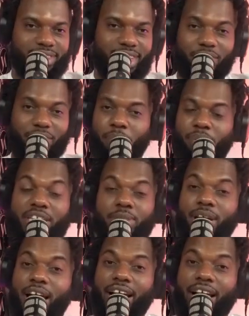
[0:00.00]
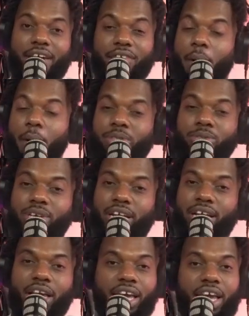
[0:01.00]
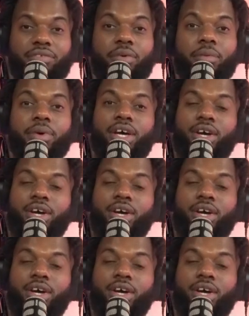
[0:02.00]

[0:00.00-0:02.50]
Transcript: Every placement I got, every opportunity I got came from